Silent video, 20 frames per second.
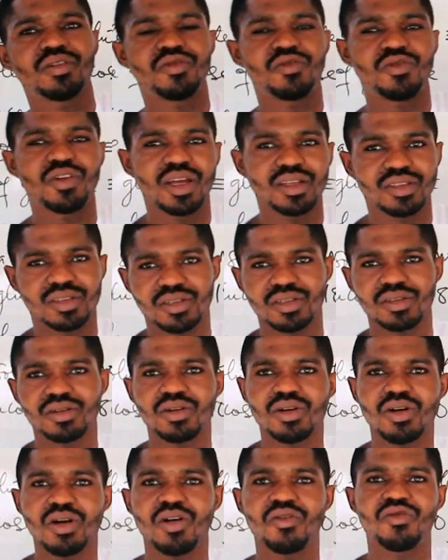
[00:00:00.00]
effect
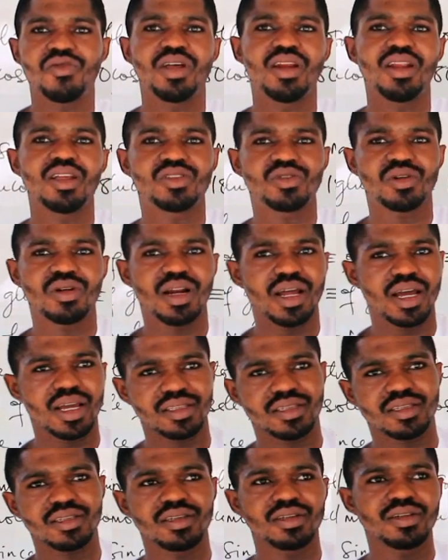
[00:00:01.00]
of
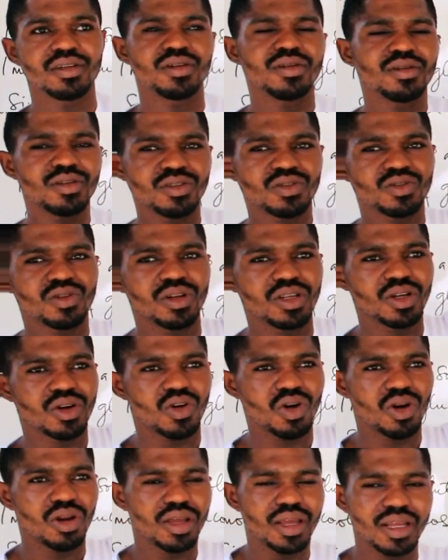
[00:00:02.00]
electrolyte to the
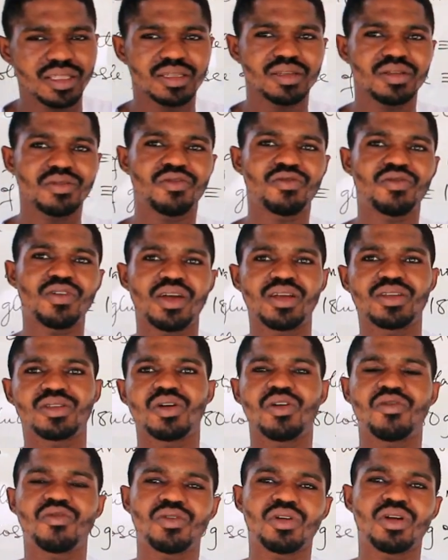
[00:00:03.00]
colligative effect
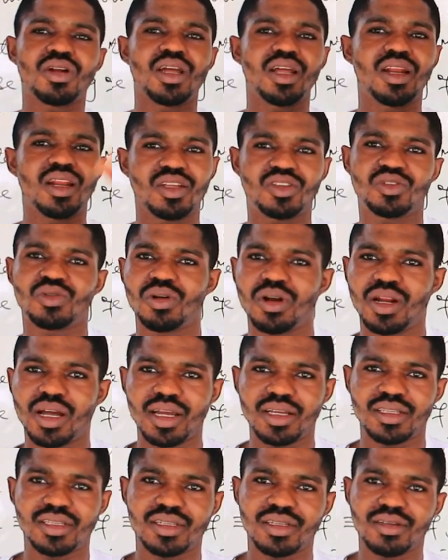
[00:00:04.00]
of
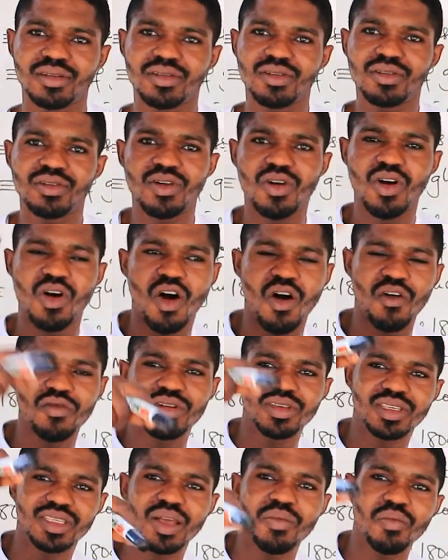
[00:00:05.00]
non-electrolytes of
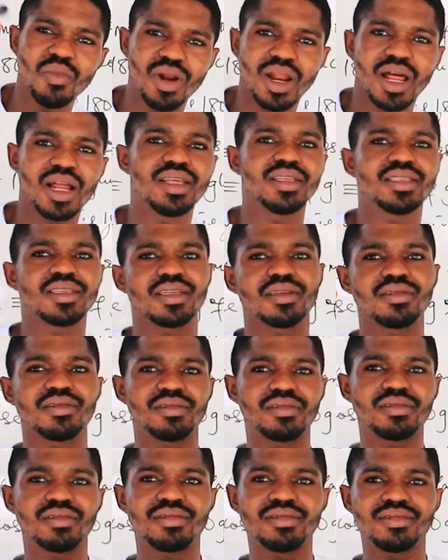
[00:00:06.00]
the same molality,
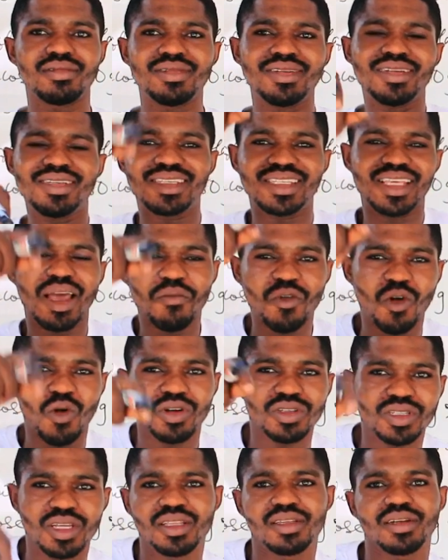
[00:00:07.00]
the same
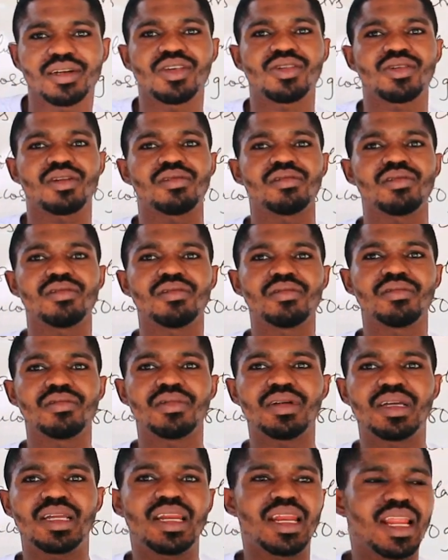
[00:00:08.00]
concentration.
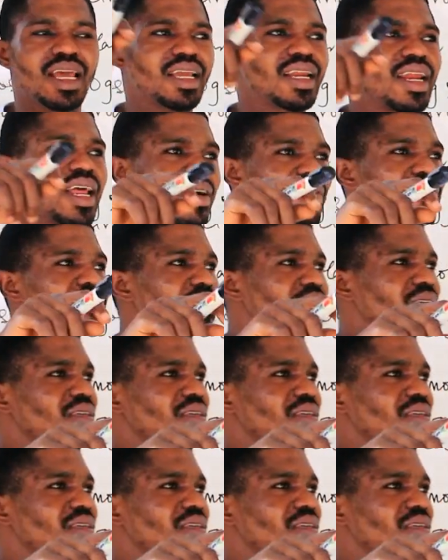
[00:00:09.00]
Like now,